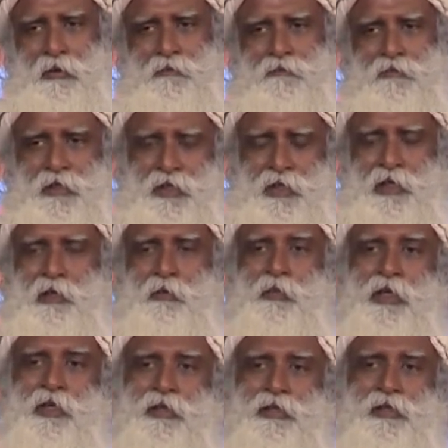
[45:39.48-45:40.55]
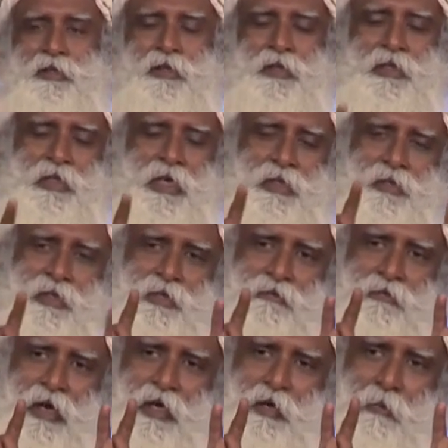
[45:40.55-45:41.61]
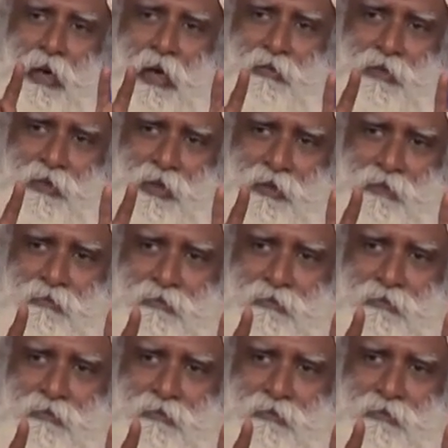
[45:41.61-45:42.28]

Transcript: physical means it has a defined boundary.